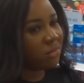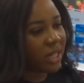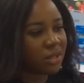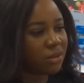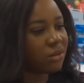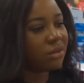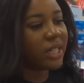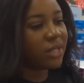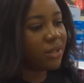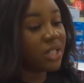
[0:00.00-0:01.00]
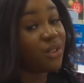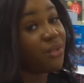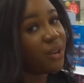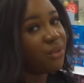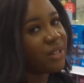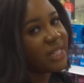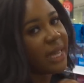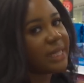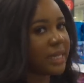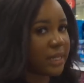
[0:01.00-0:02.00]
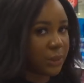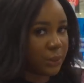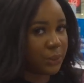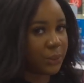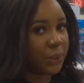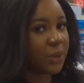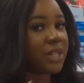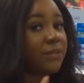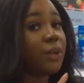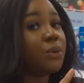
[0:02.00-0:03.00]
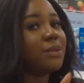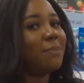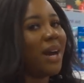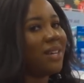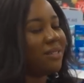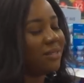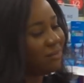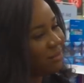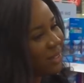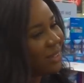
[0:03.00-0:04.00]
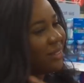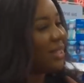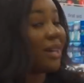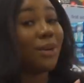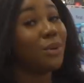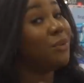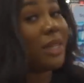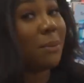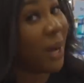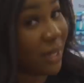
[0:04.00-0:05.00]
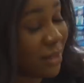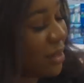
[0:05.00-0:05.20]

let's know let's know it's a very risky thing to do because if it goes bad it can go really bad